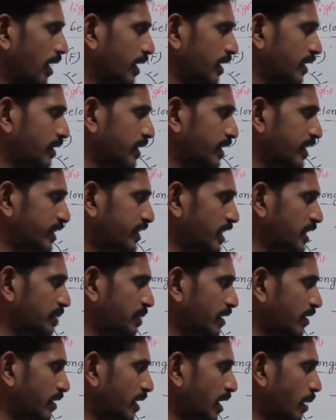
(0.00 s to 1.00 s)
it is the distance
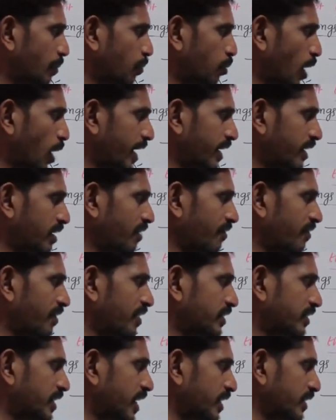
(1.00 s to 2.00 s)
between the point of
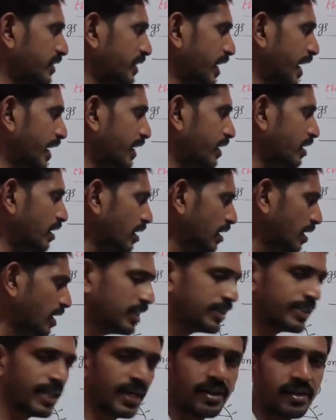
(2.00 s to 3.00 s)
incidence and the
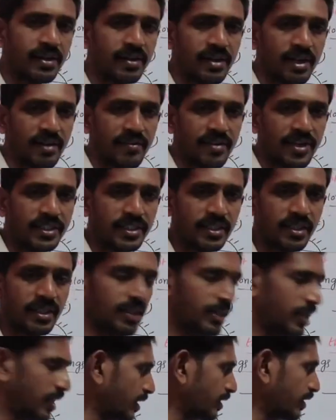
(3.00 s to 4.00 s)
central
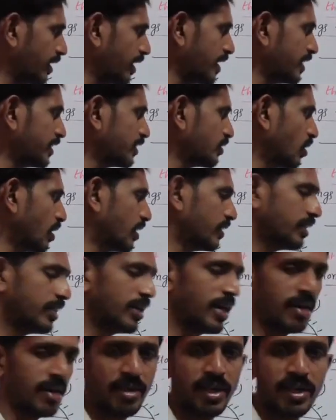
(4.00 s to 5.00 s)
curvature. That is called as a
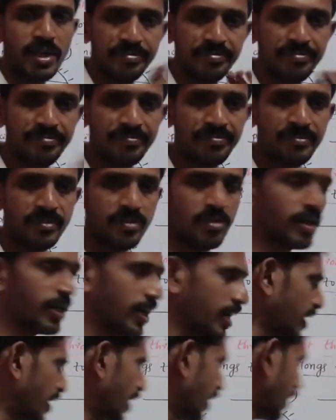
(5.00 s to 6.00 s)
normal.
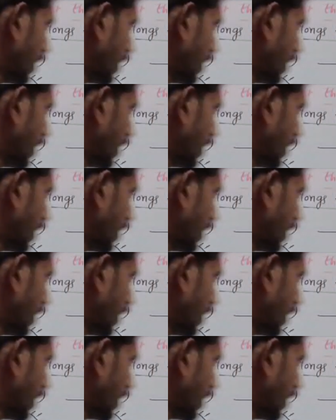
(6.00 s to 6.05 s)
Okay,